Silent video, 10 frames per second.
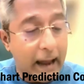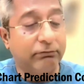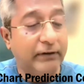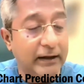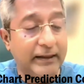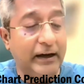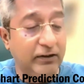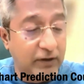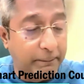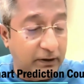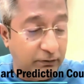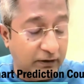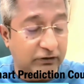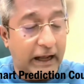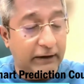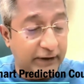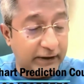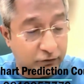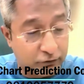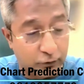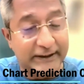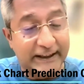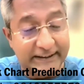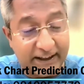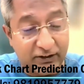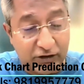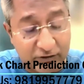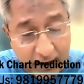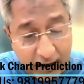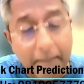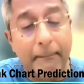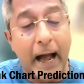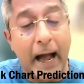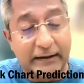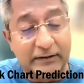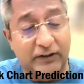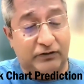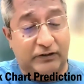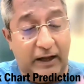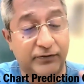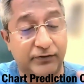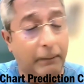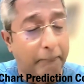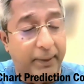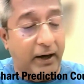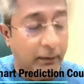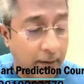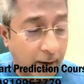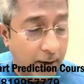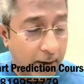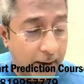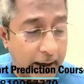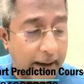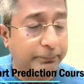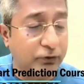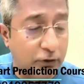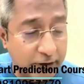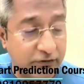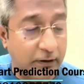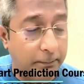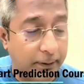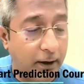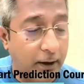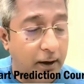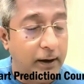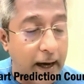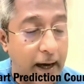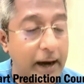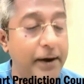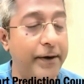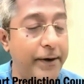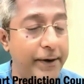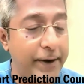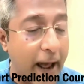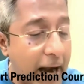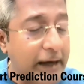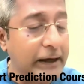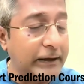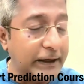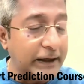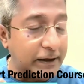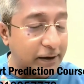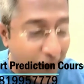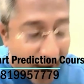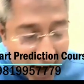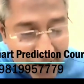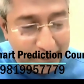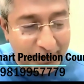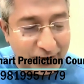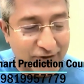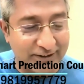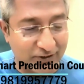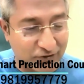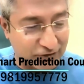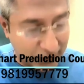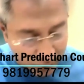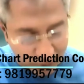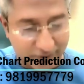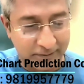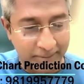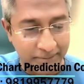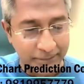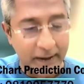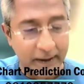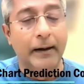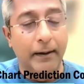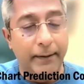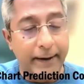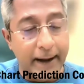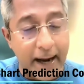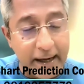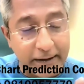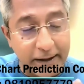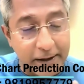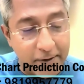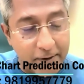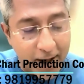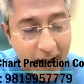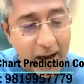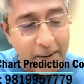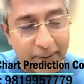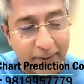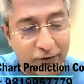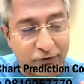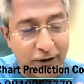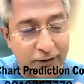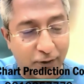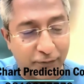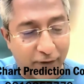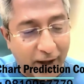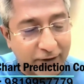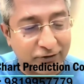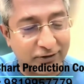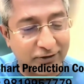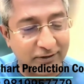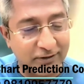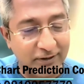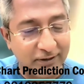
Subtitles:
I have done that in the previous life, and so the test has come back in this life. Simple. Absolutely simple. And 99%, this is the truth, 99% of us